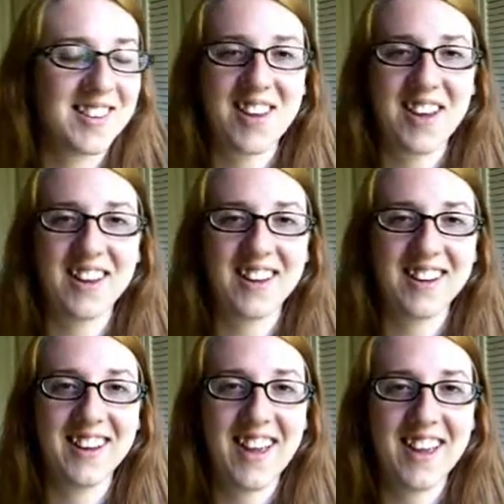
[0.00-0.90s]

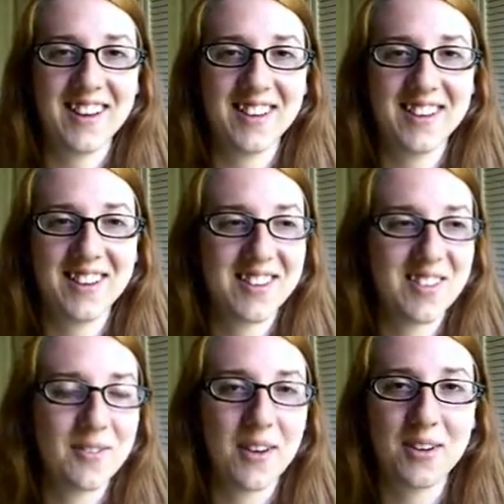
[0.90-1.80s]
exciting and
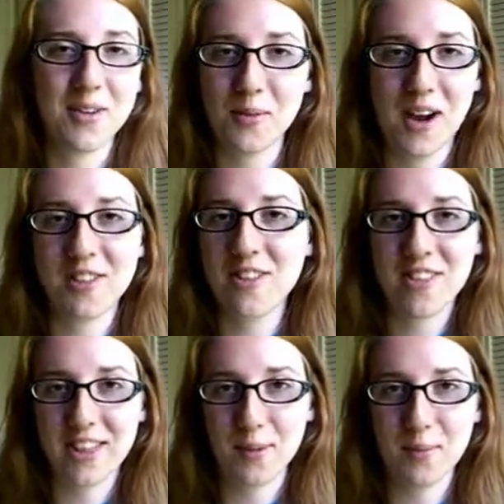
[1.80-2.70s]
fun to watch
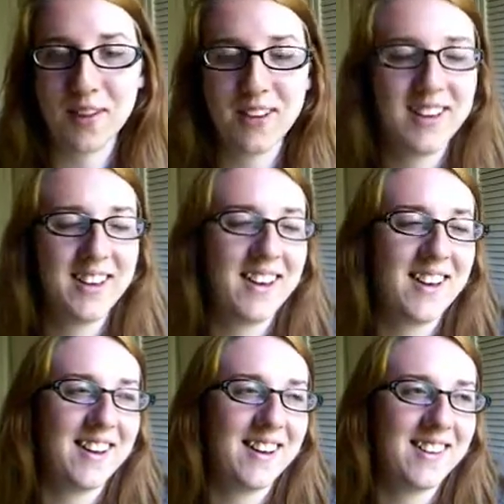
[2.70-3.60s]
theme.
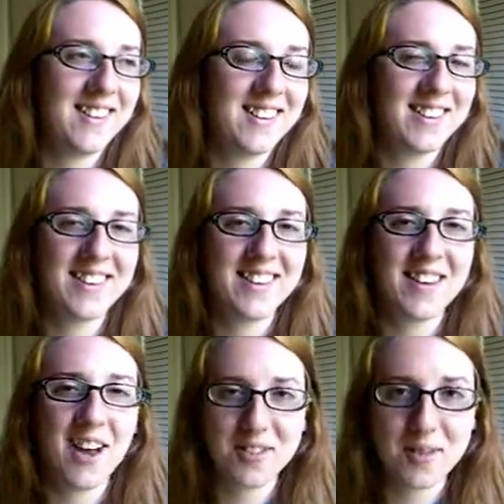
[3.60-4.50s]
Uh,
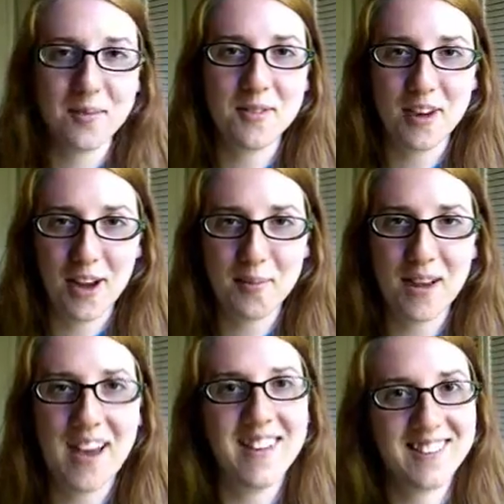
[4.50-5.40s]
awesome
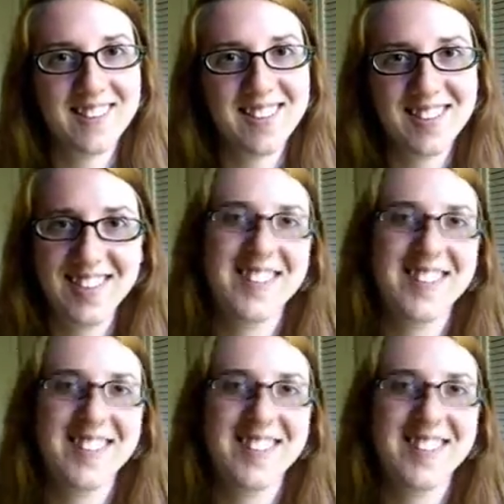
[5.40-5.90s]
job, Alex.